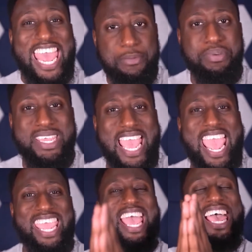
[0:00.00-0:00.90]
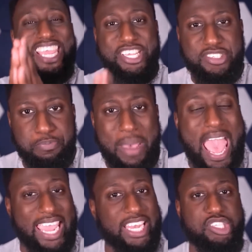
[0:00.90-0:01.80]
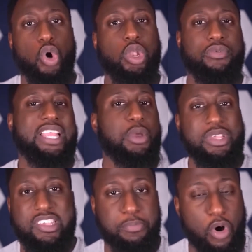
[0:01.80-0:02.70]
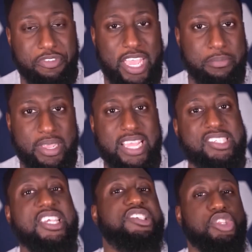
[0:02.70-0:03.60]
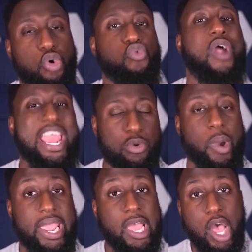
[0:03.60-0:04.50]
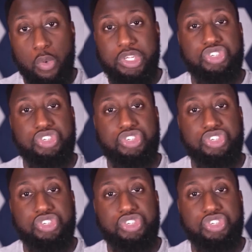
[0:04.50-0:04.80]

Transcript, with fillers: The N B A is back, and it's only right that we tip off the N B A season the right way.